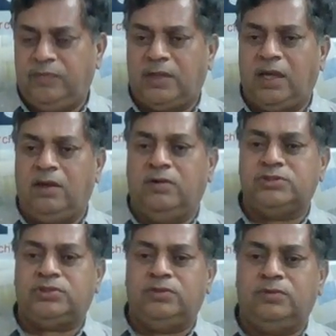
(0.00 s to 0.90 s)
King
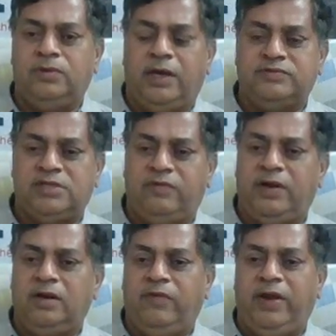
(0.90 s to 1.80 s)
goes to F7,
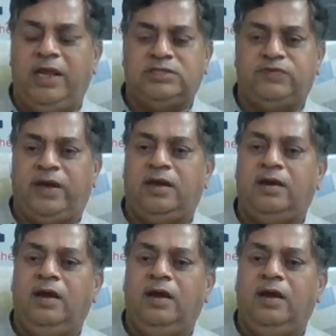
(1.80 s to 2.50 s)
Queen H5.